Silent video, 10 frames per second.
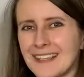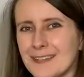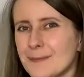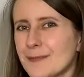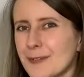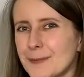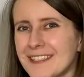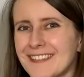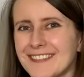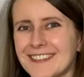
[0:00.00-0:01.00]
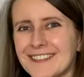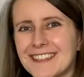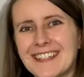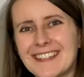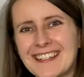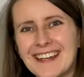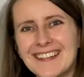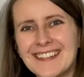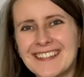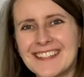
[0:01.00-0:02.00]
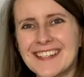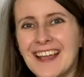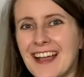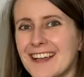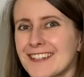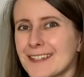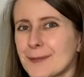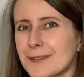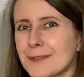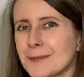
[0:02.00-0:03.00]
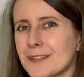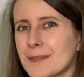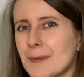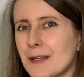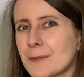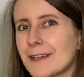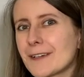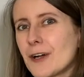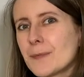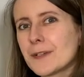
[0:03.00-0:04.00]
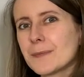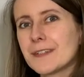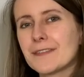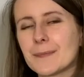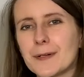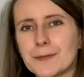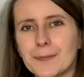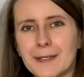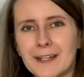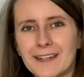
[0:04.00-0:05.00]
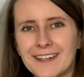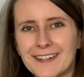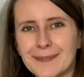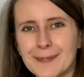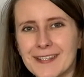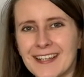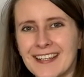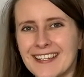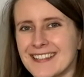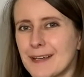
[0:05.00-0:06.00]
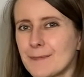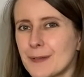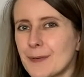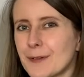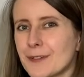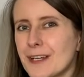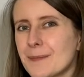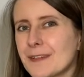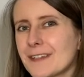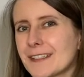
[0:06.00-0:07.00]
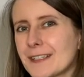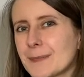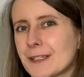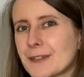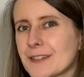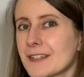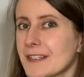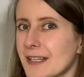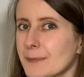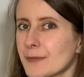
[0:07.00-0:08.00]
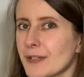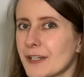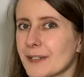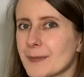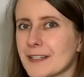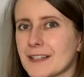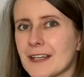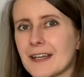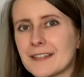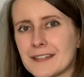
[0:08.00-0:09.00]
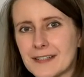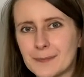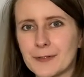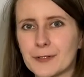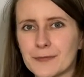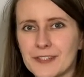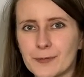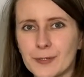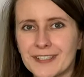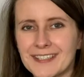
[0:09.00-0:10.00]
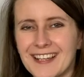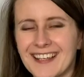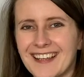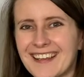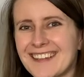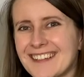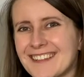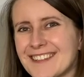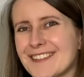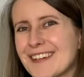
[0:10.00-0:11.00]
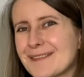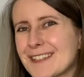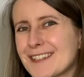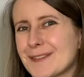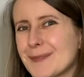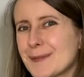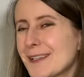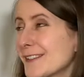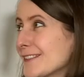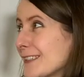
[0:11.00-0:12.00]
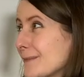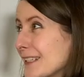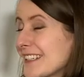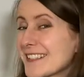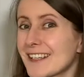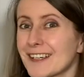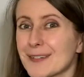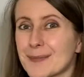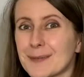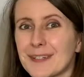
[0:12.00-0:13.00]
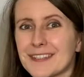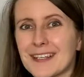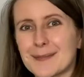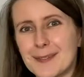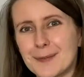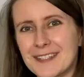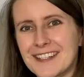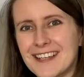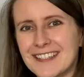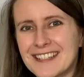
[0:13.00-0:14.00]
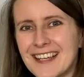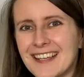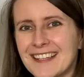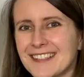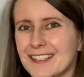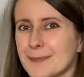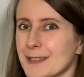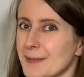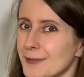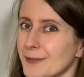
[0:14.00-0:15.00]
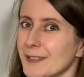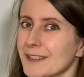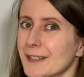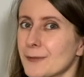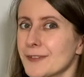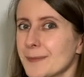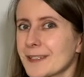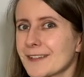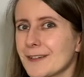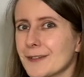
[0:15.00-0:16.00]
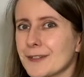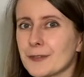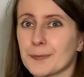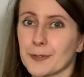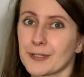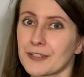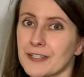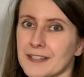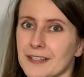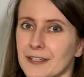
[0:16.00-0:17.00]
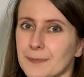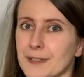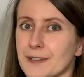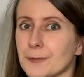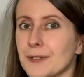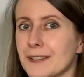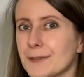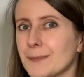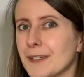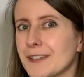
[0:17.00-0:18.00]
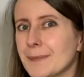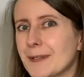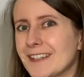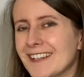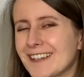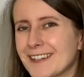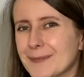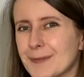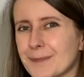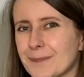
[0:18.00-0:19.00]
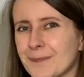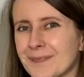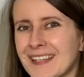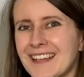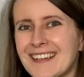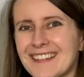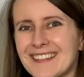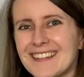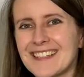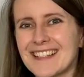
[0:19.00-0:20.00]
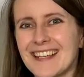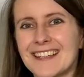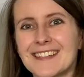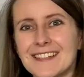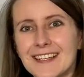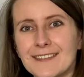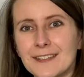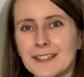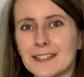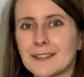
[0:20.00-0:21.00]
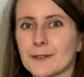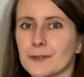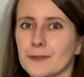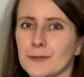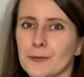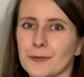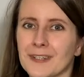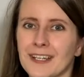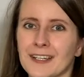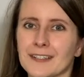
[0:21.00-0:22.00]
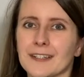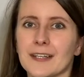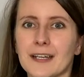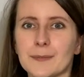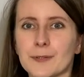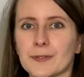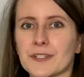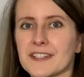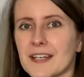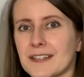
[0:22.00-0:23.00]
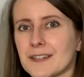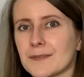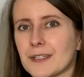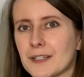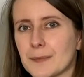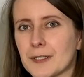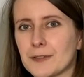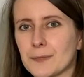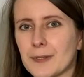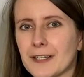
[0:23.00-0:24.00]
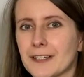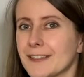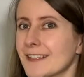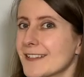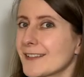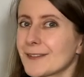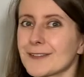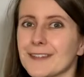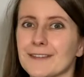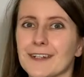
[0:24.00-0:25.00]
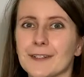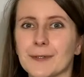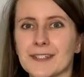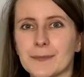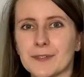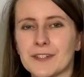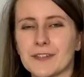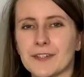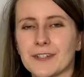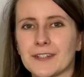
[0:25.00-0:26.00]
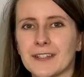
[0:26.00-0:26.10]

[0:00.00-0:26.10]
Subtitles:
Before we dive into the technicalities, I just wanted to dispel one common myth about pedal harps. Some people may think that because this type of harp has the highest number of strings, and it also happens to be one of the biggest harps when it comes to the size, then it must be surely the ultimate goal in your progression as a harpist to get to play the pedal harp. This is definitely not true. The type or the size of the harp that you play does not define you as a musician.